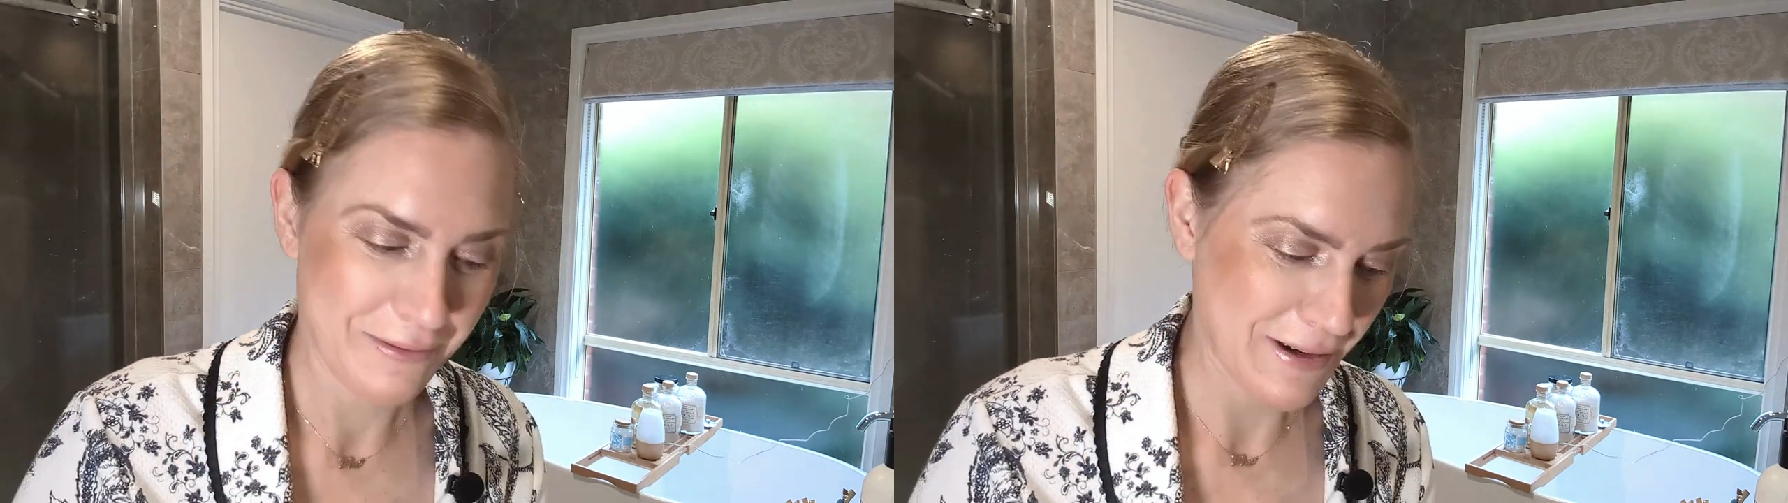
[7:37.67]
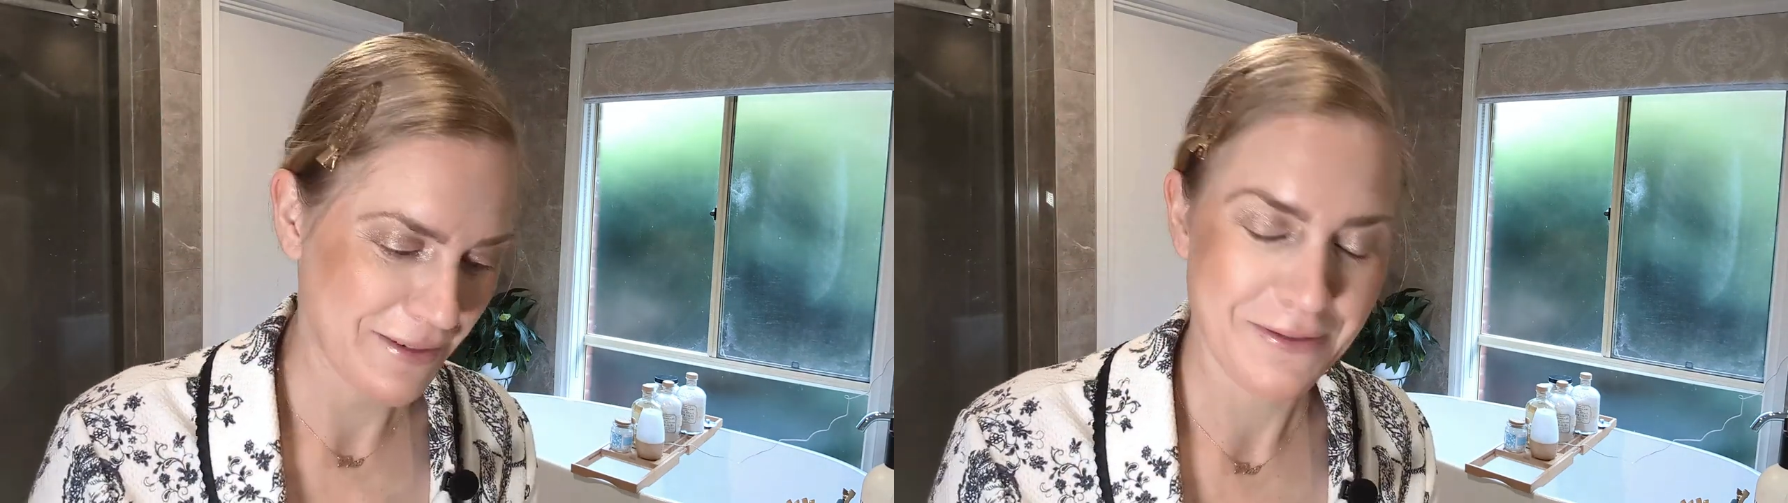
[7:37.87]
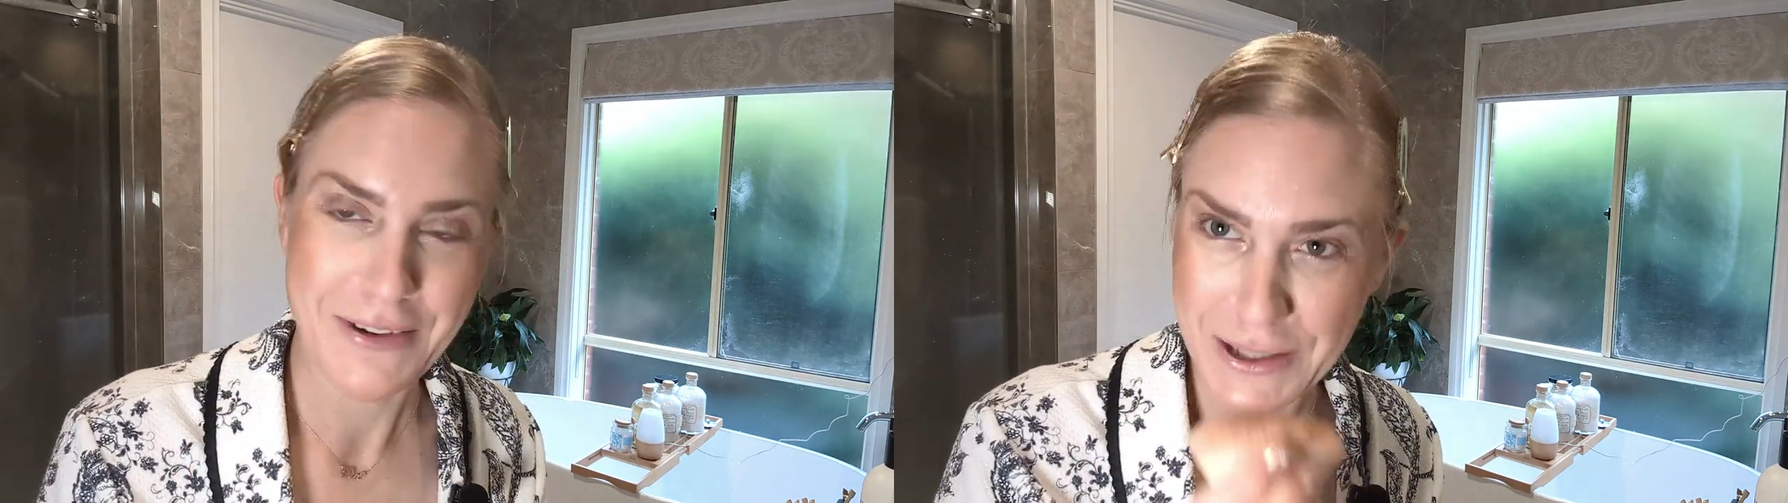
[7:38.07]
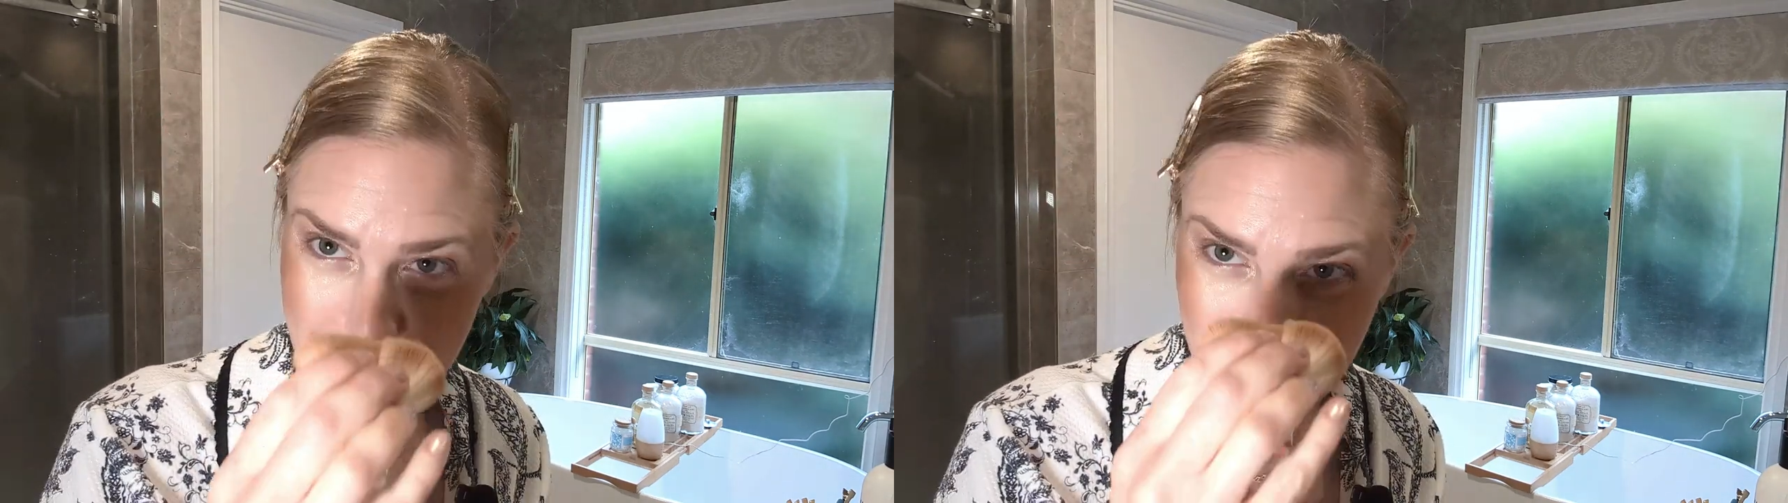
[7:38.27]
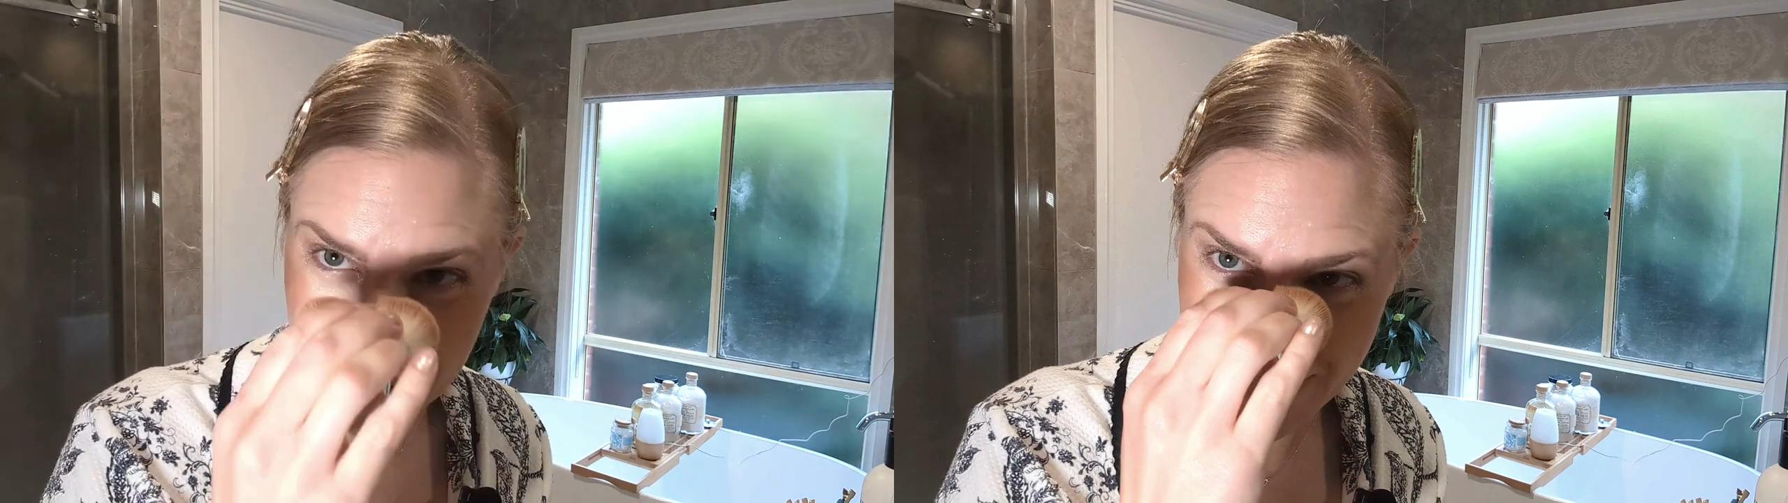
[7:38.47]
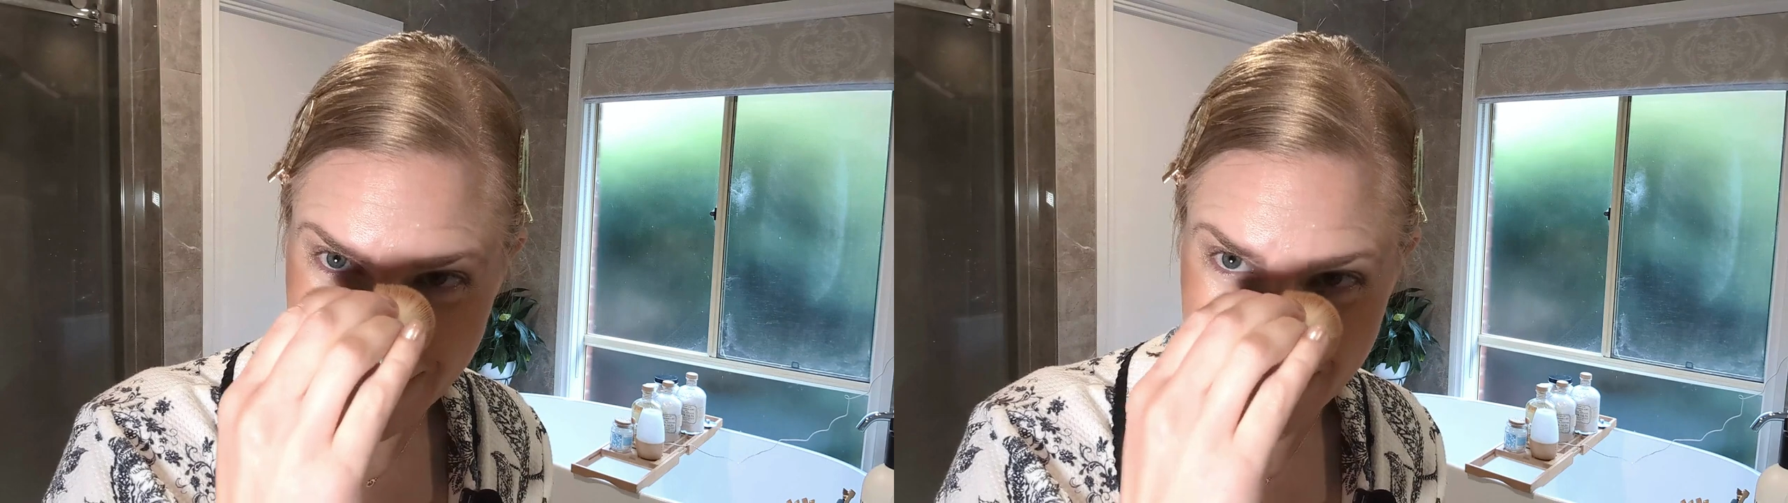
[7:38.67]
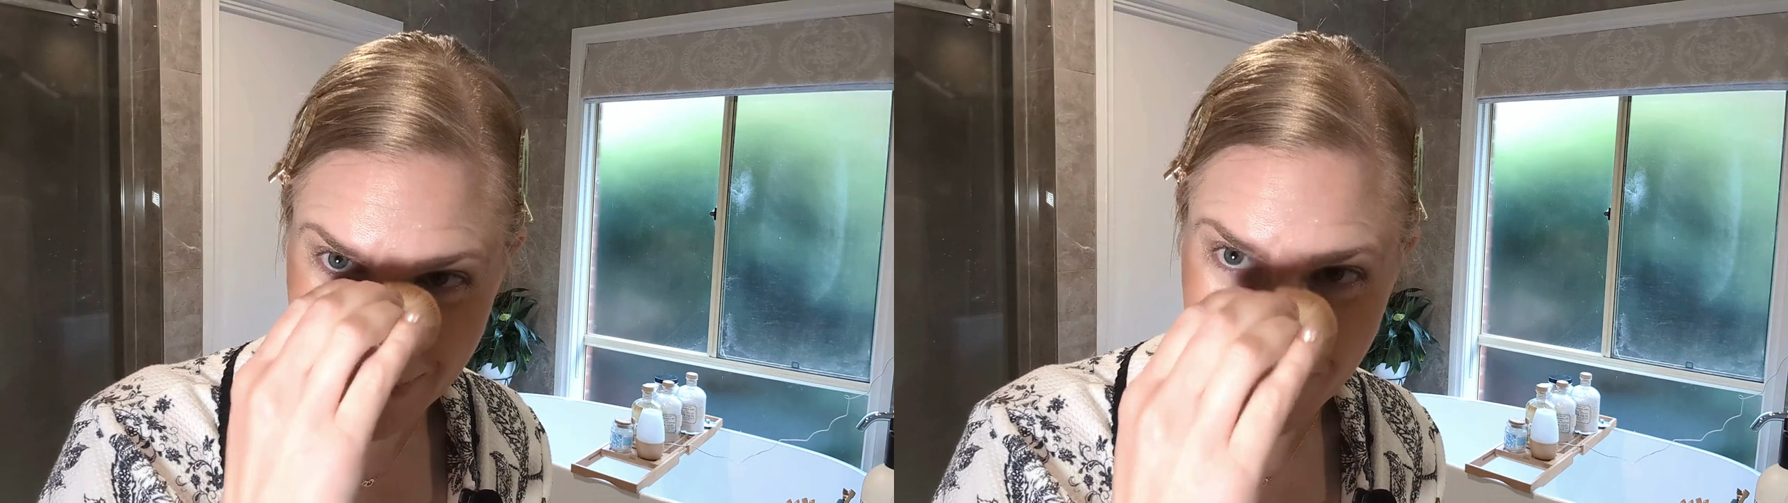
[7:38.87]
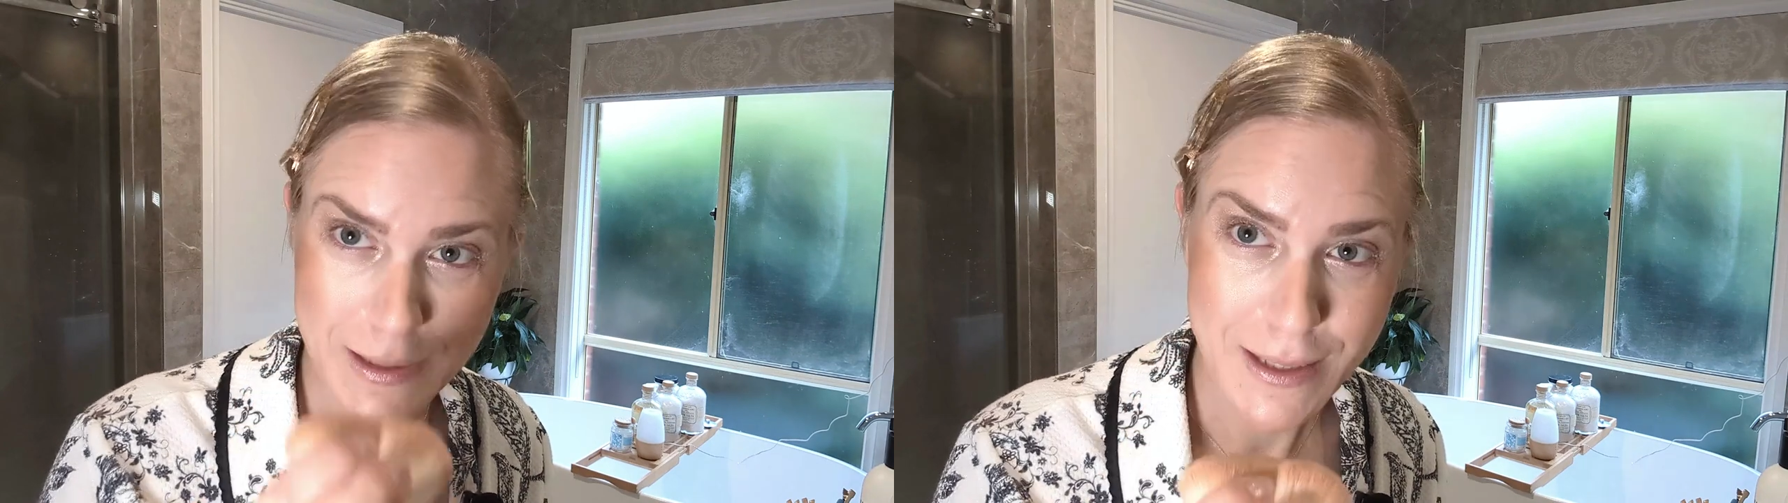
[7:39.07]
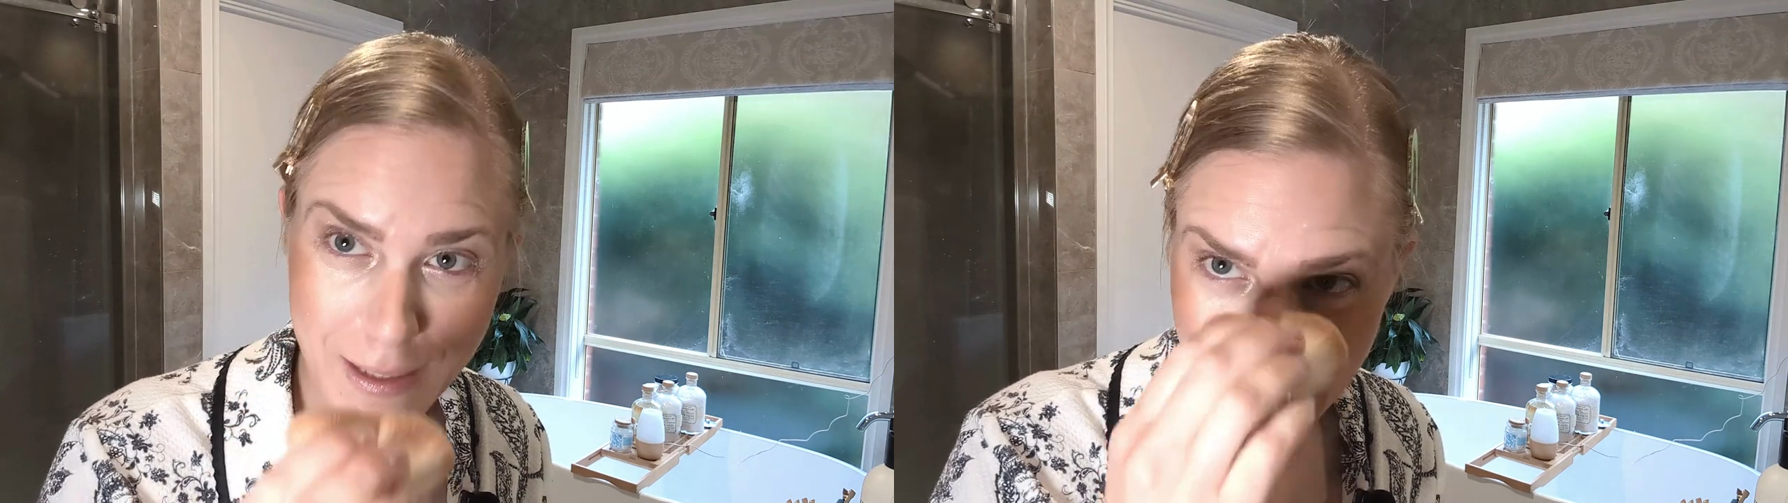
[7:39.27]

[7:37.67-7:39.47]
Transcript: one of the French models, is to put